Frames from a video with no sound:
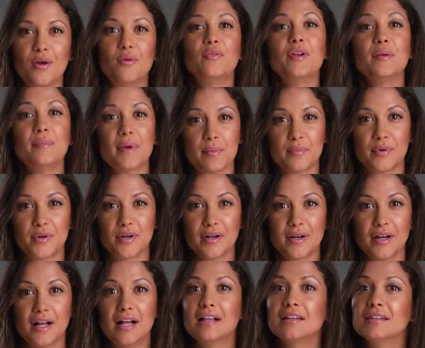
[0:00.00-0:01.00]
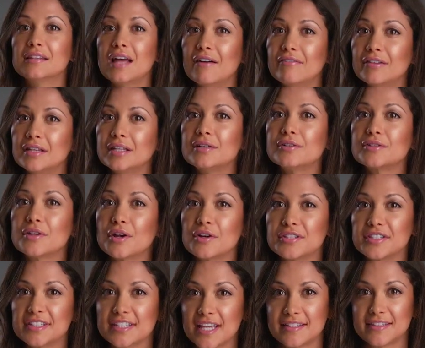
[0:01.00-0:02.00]
Remember, lavaliers are
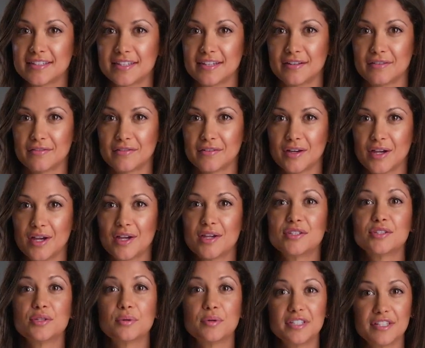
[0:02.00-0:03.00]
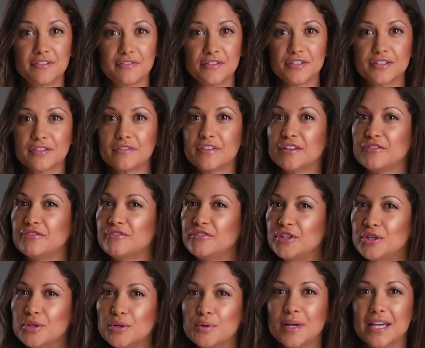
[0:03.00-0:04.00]
sensitive, so a difference of a
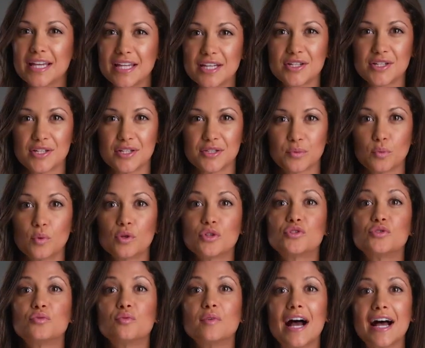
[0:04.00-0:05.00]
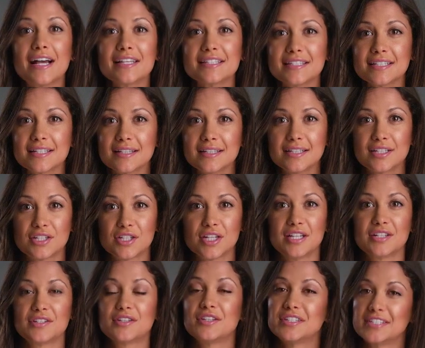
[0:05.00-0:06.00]
few inches will drastically
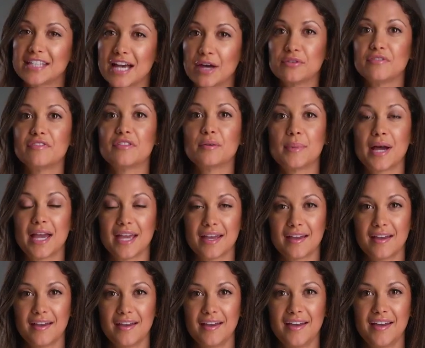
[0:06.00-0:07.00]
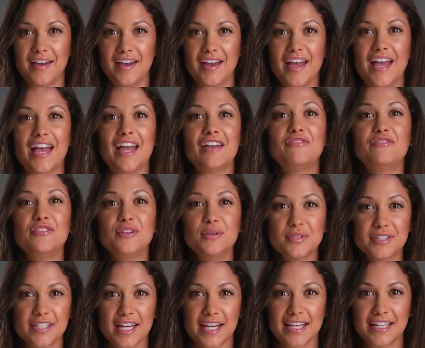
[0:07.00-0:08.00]
change the sound of the mic. A few
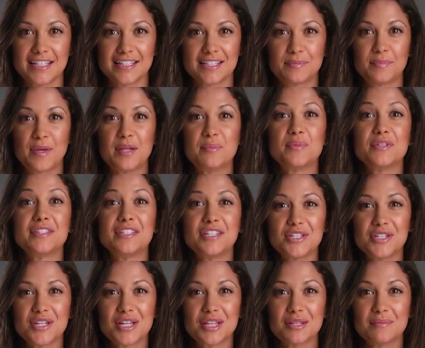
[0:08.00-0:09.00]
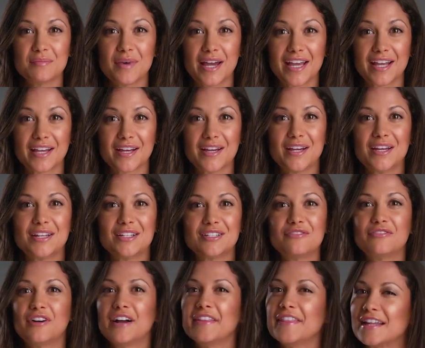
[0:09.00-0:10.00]
seconds spent positioning the mic to
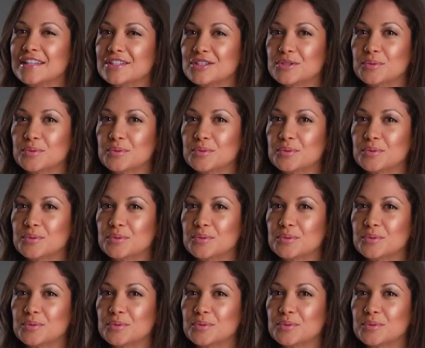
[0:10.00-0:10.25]
find that